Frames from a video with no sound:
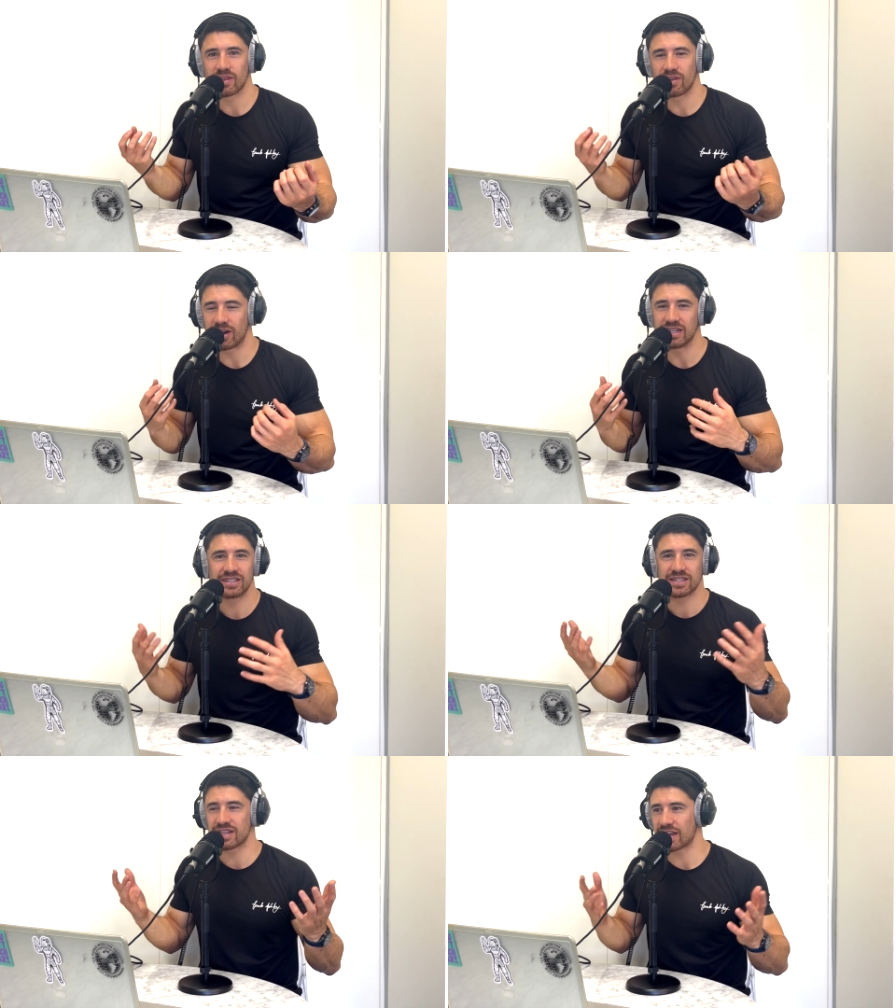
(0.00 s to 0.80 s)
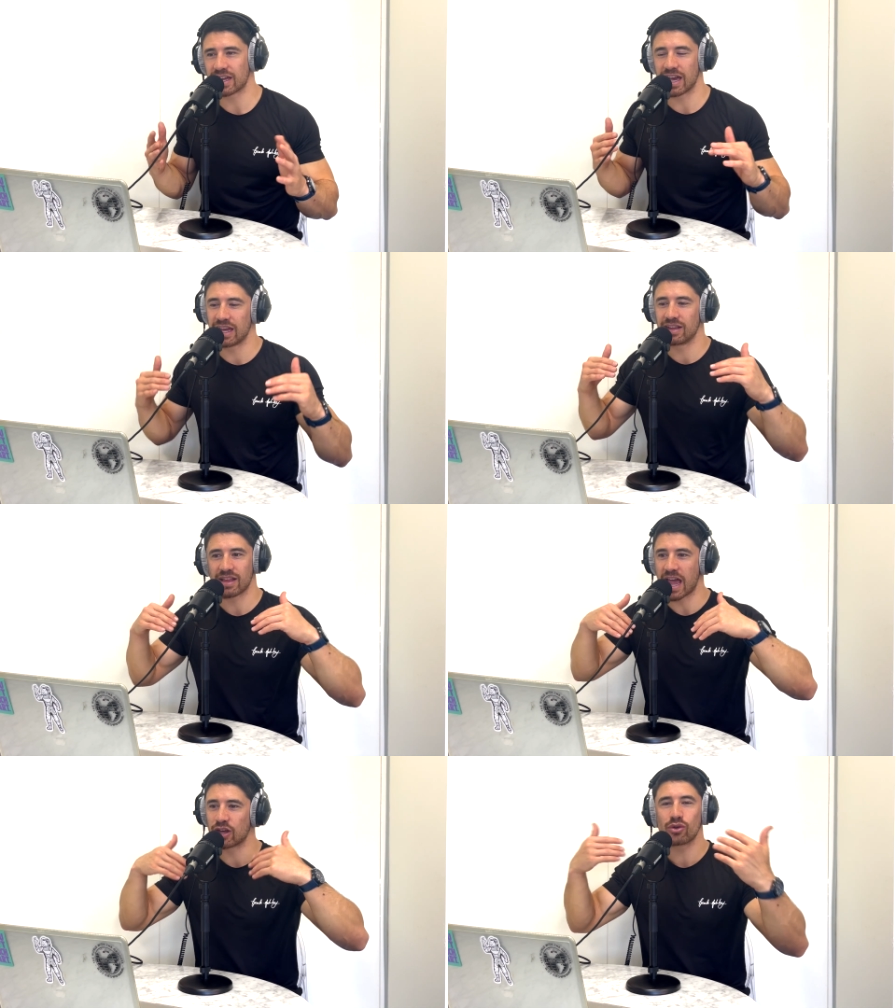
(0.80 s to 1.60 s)
Right? Just like a
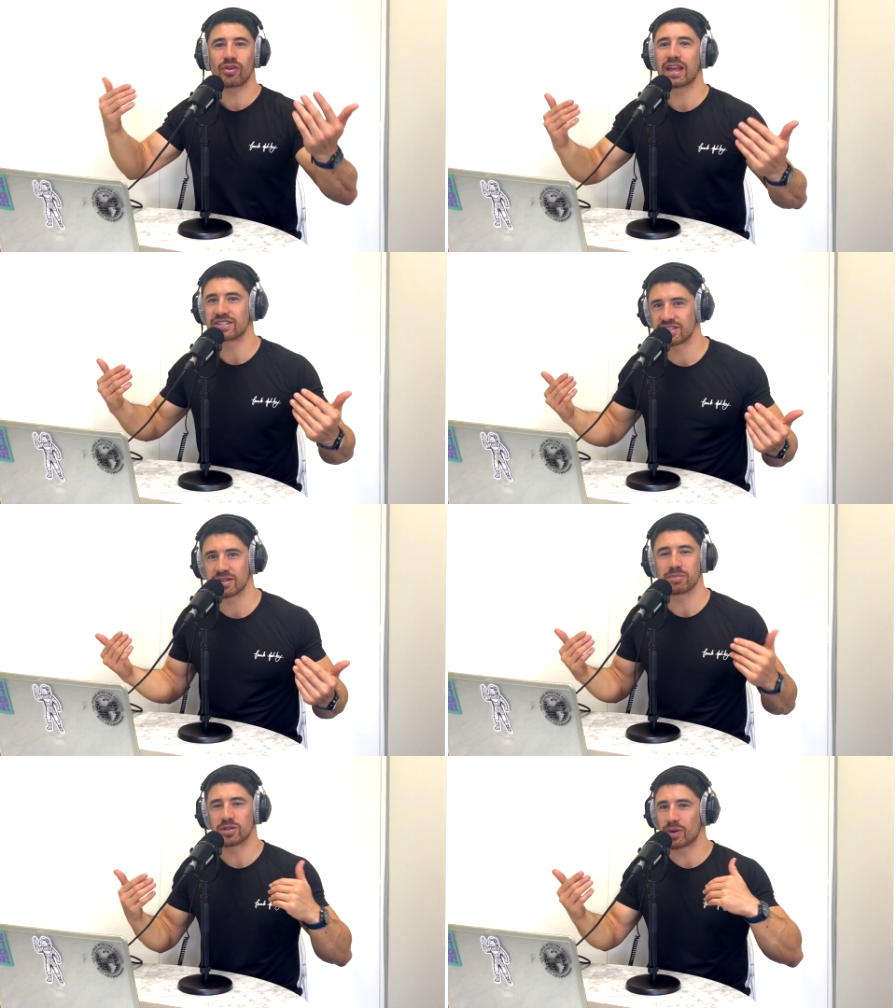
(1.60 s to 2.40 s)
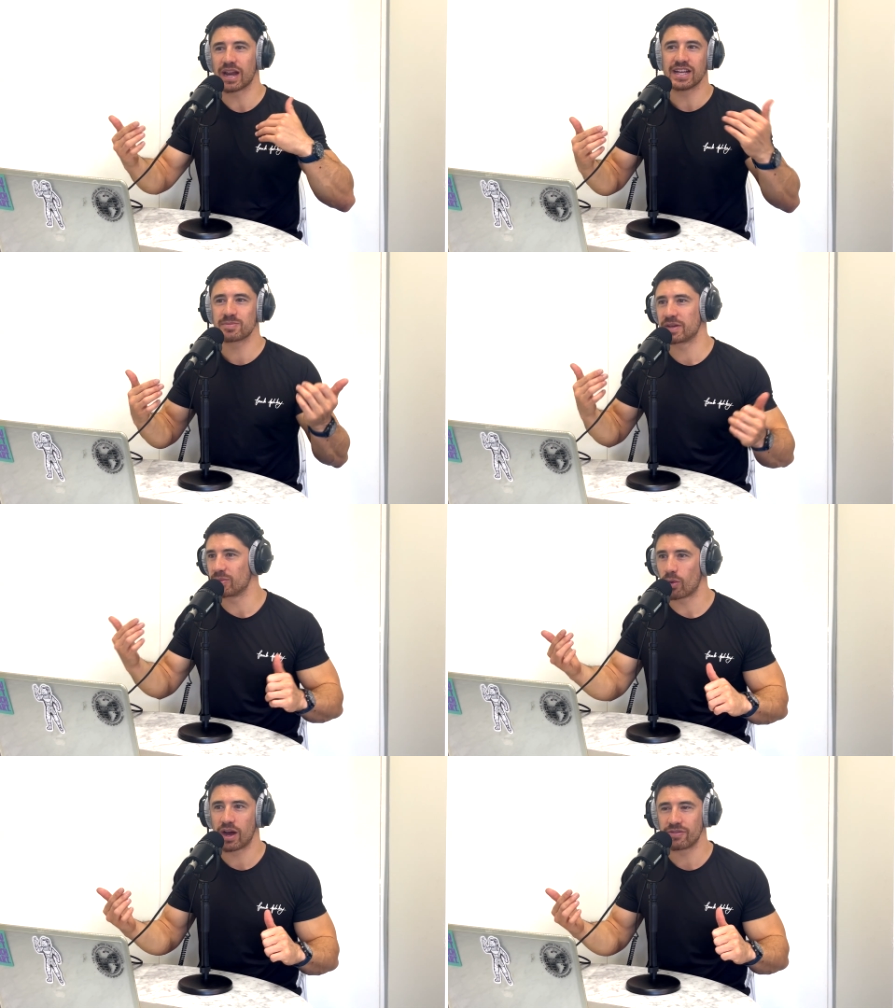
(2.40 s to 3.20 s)
a good relationship between husband
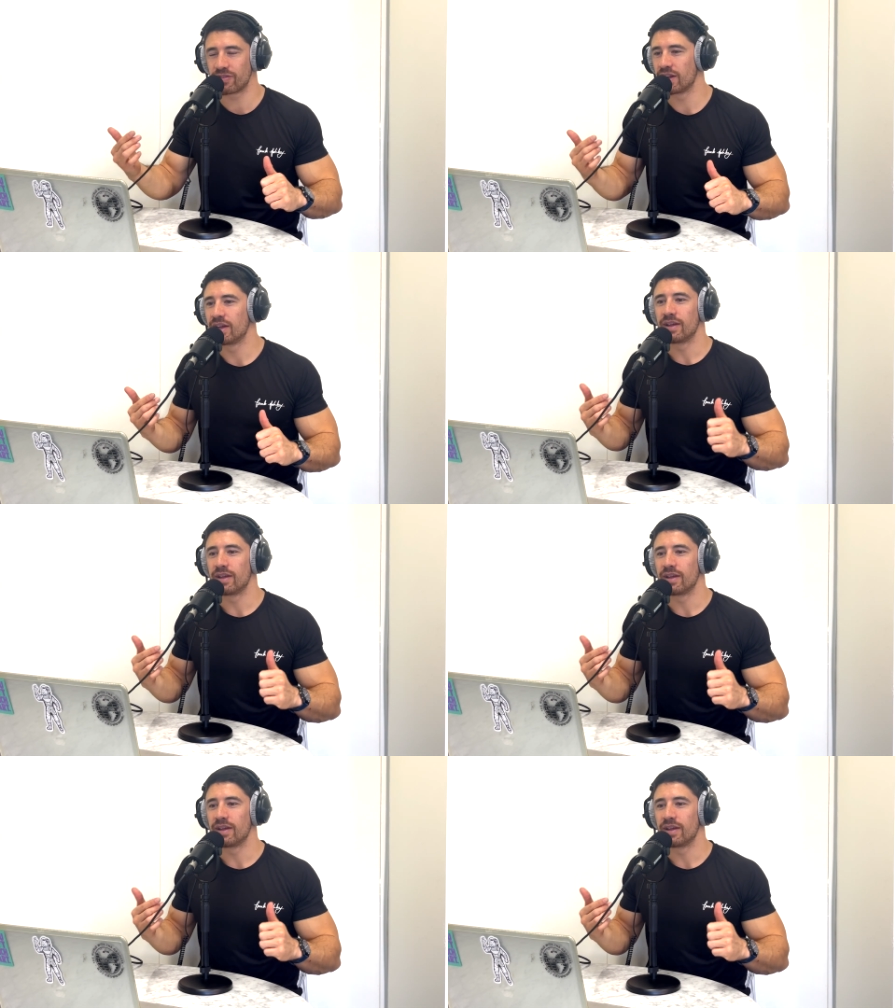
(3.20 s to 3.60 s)
and wife